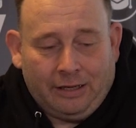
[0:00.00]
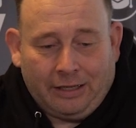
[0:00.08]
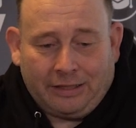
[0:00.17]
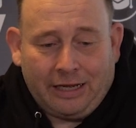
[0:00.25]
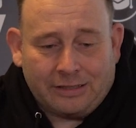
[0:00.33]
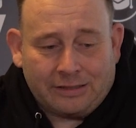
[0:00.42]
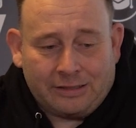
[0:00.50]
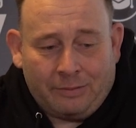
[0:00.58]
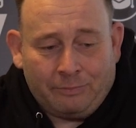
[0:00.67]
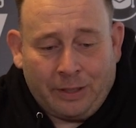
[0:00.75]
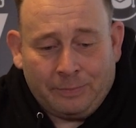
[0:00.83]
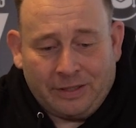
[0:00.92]
Uh, there are
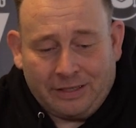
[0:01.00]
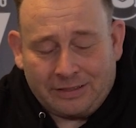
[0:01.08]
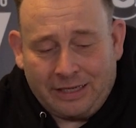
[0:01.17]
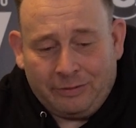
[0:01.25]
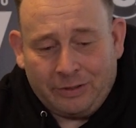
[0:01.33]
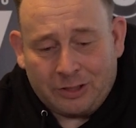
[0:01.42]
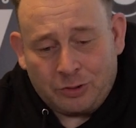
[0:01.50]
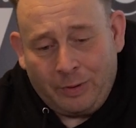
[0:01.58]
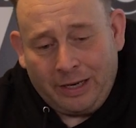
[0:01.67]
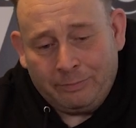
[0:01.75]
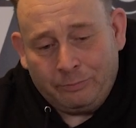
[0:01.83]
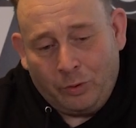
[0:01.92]
some people that say we
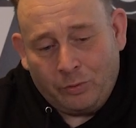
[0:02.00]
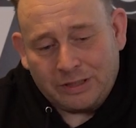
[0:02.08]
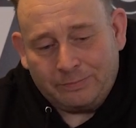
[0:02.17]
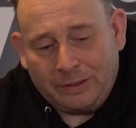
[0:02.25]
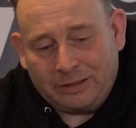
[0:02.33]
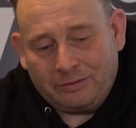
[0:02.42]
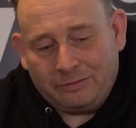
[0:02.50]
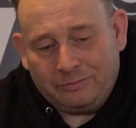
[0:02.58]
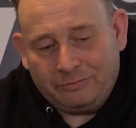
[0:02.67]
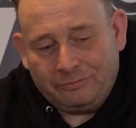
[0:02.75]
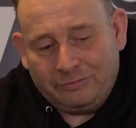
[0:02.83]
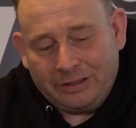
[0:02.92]
tried both but
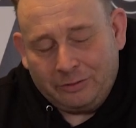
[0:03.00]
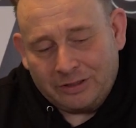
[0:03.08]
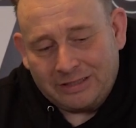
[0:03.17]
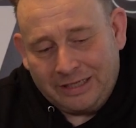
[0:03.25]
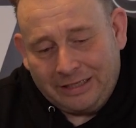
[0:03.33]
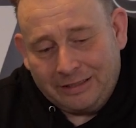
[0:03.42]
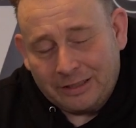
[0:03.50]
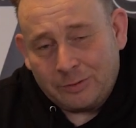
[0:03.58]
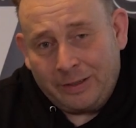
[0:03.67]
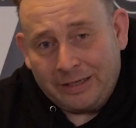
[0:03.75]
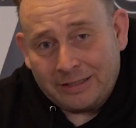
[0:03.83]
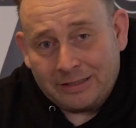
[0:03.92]
we don't think
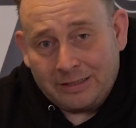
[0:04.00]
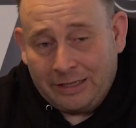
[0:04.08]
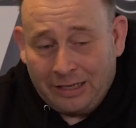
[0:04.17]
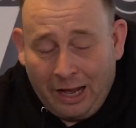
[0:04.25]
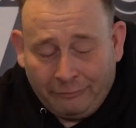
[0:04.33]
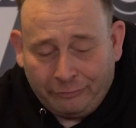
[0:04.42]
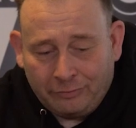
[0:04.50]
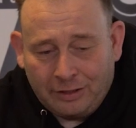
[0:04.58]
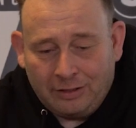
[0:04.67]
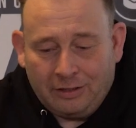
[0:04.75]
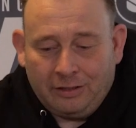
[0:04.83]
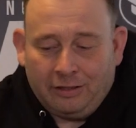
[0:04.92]
this one is enough
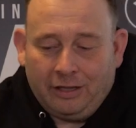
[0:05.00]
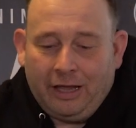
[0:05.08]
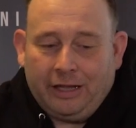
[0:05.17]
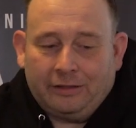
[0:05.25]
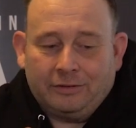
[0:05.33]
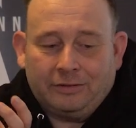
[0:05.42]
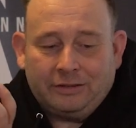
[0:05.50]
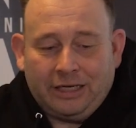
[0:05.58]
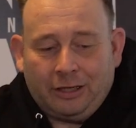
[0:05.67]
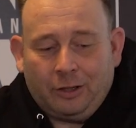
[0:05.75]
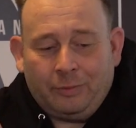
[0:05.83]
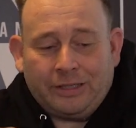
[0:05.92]
and
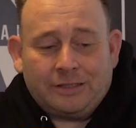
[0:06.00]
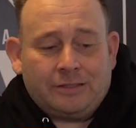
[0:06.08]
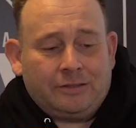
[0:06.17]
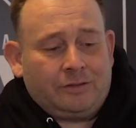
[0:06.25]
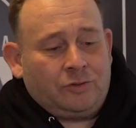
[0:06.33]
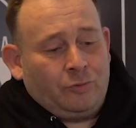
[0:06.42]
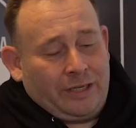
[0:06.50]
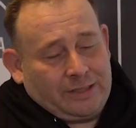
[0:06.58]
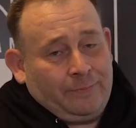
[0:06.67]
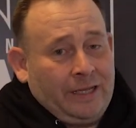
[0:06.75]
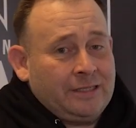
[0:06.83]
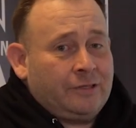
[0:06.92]
the other ones is too
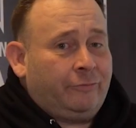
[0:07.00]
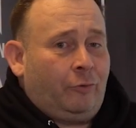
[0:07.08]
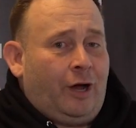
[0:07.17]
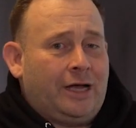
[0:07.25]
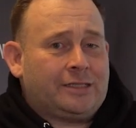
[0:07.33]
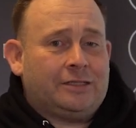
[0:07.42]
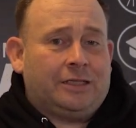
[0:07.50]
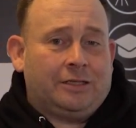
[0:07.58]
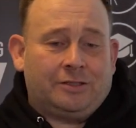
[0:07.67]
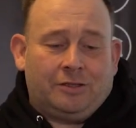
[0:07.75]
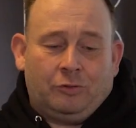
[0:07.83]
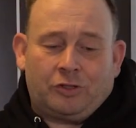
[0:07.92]
expensive for us and
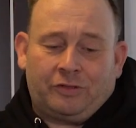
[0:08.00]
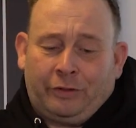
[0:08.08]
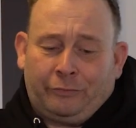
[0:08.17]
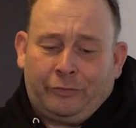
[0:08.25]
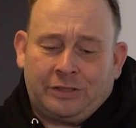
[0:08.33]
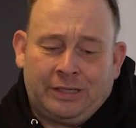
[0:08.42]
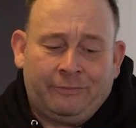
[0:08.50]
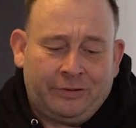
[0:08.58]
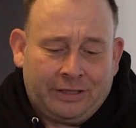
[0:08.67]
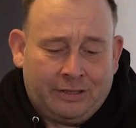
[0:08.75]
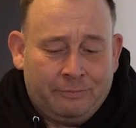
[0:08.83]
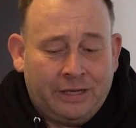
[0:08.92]
this looks for
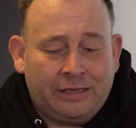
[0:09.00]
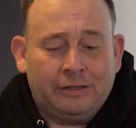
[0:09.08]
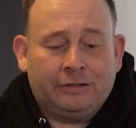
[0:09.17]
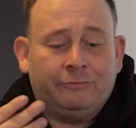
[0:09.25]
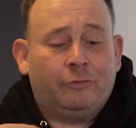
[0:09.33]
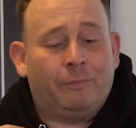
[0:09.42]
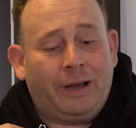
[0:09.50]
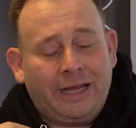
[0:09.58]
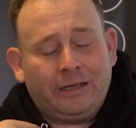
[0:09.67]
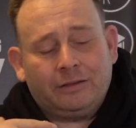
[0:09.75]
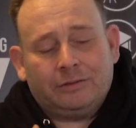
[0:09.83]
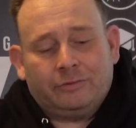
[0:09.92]
something in the middle and for
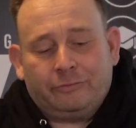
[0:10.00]
my